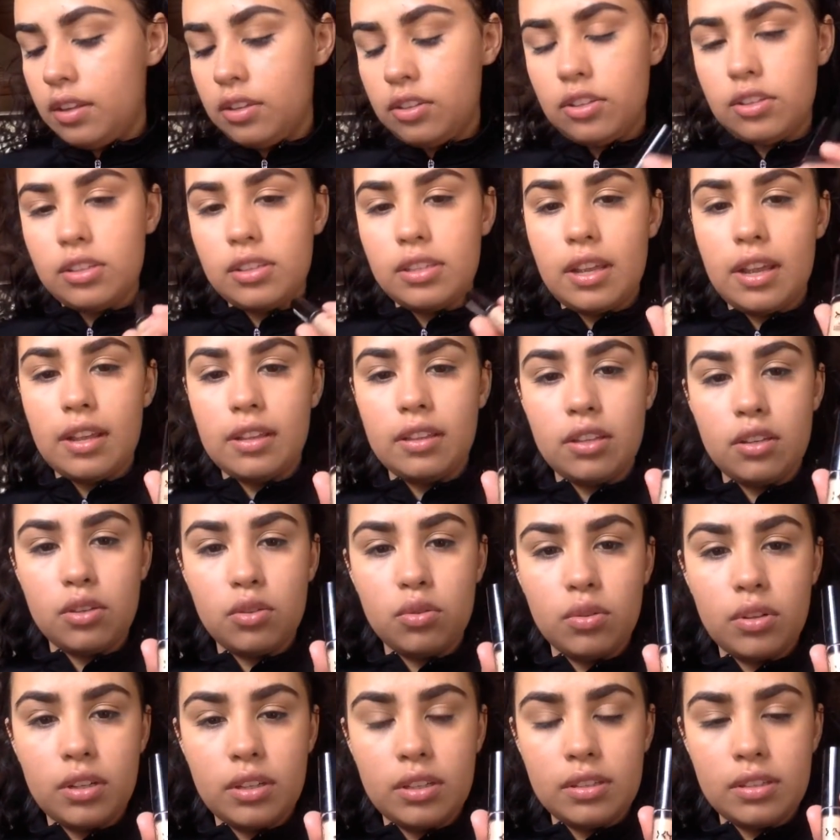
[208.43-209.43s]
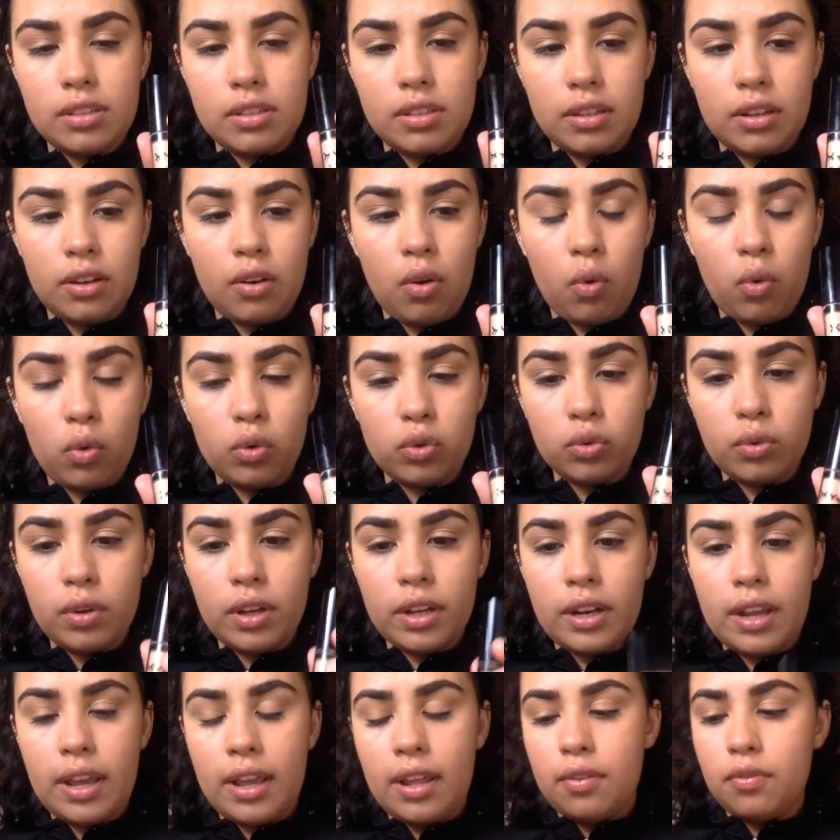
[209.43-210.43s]
Just that this one's an old
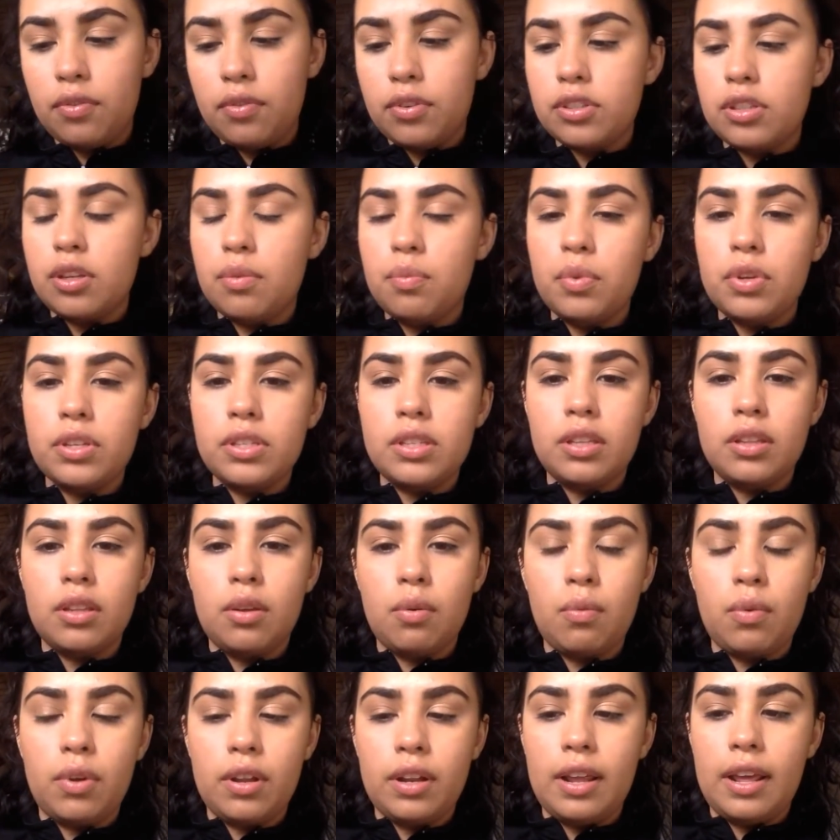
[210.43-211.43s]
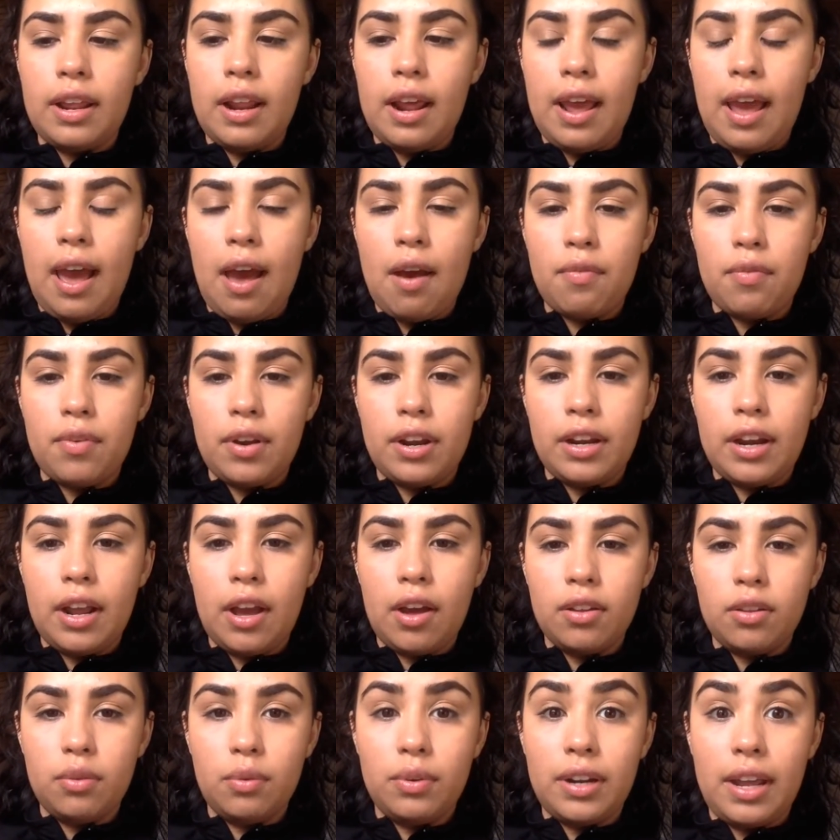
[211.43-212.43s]
one, and for some reason the one that I have right
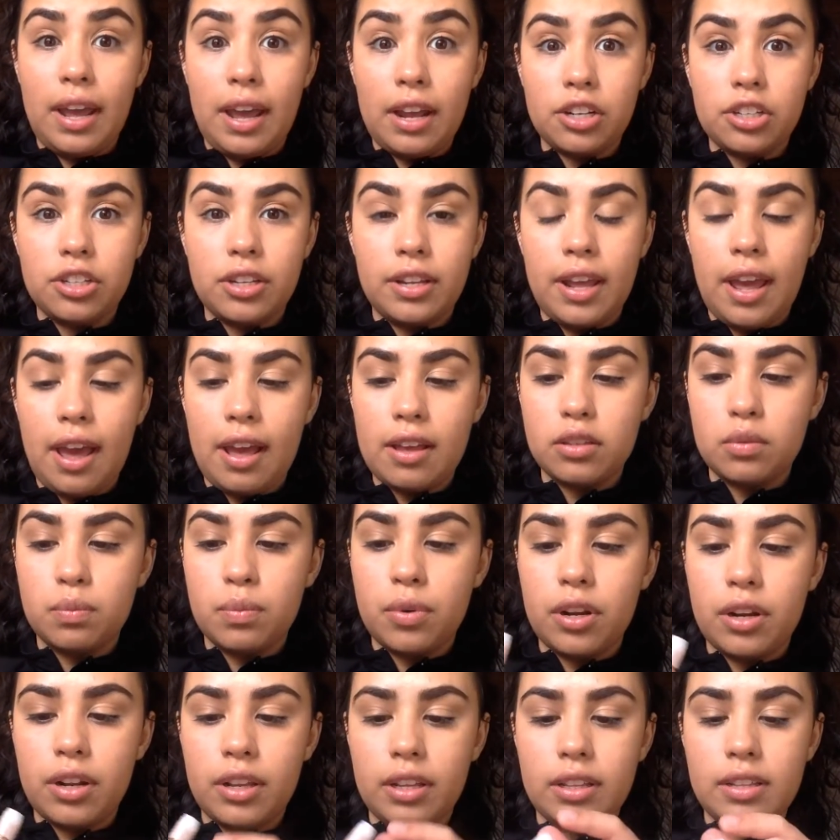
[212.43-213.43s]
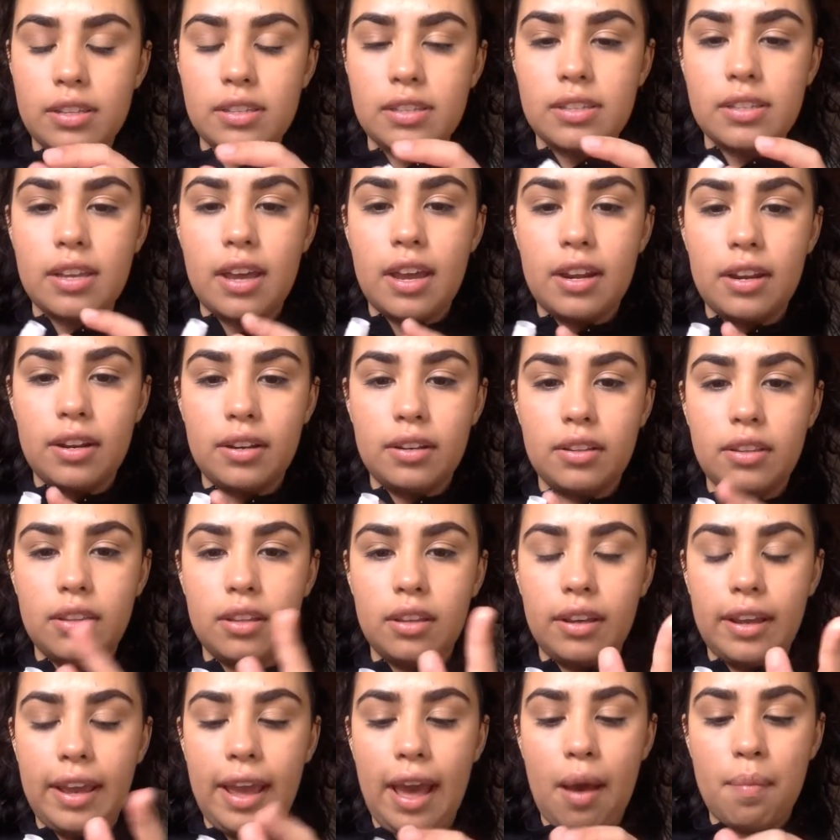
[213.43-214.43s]
now, the one that actually has product inside, the
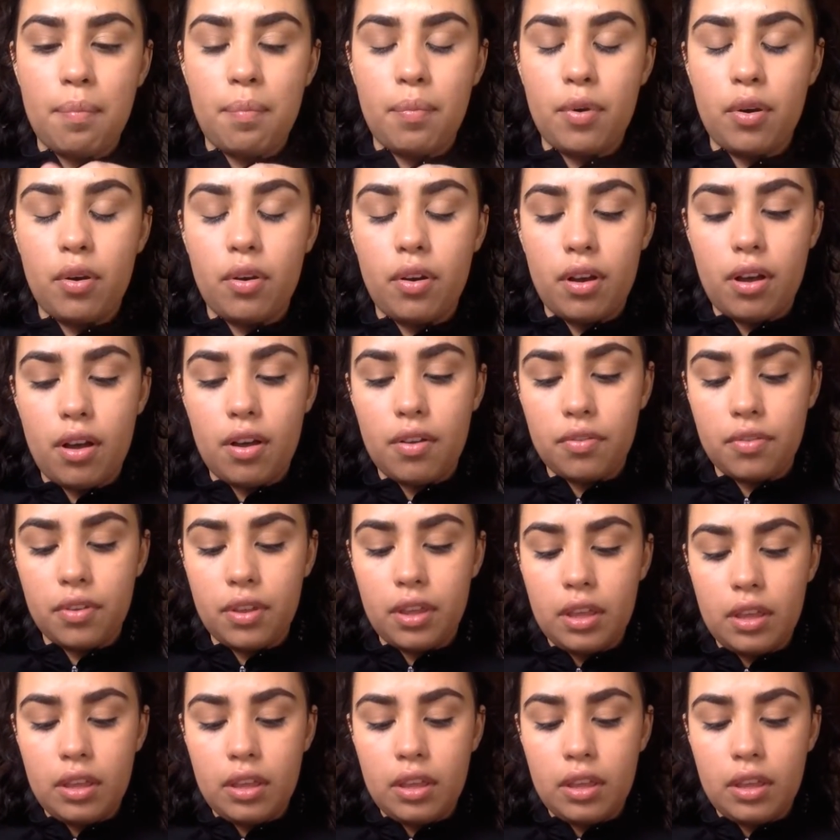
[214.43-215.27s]
cap broke off.